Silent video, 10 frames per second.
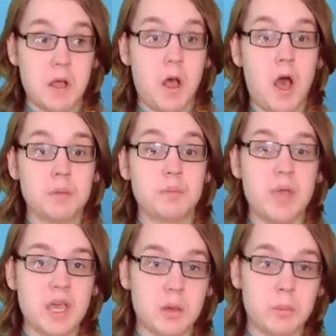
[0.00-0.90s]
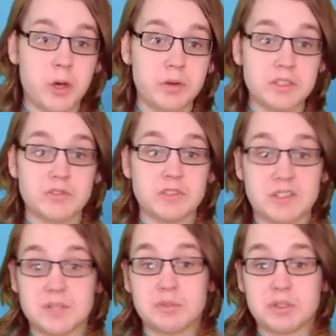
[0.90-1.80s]
a bigger bonus, for
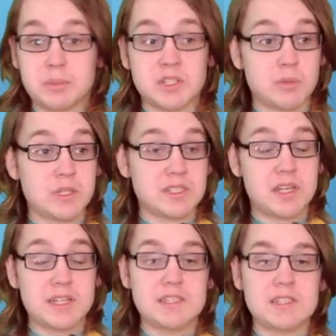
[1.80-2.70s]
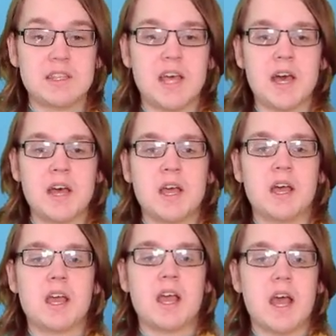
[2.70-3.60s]
example, the +1 size in there.
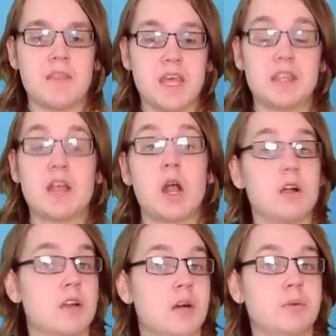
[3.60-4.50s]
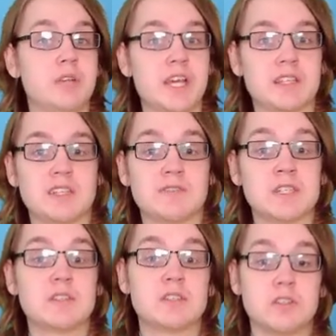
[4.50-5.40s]
And then there are a couple negatives,
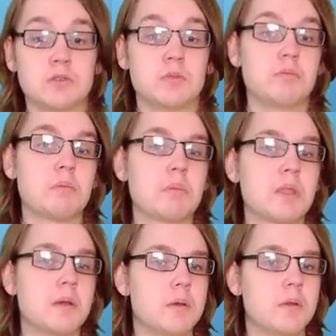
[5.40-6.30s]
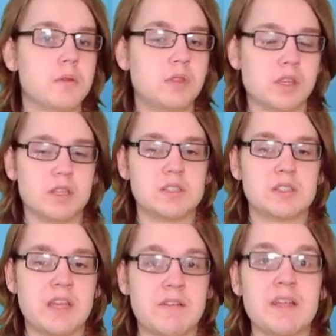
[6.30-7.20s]
so that
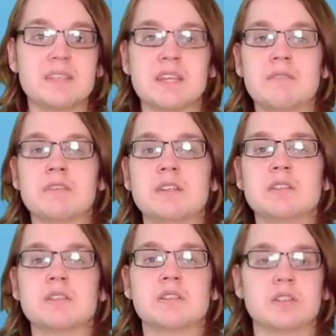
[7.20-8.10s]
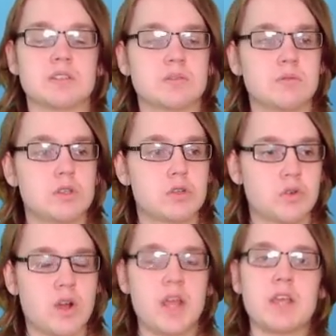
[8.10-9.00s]
there is a reason to just
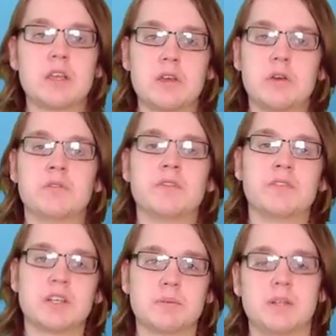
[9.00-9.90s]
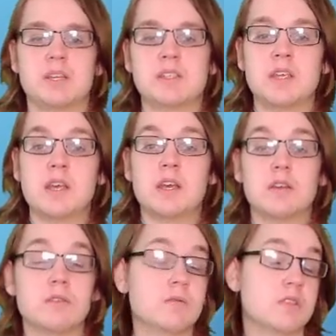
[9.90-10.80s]
try and go for first place,
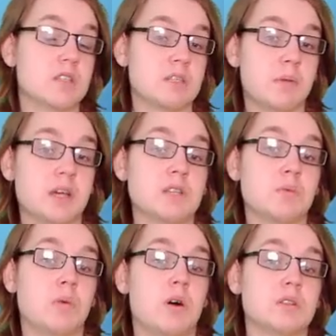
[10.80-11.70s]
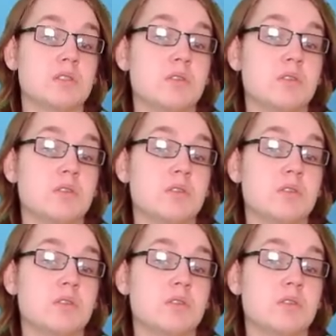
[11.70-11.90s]
despite what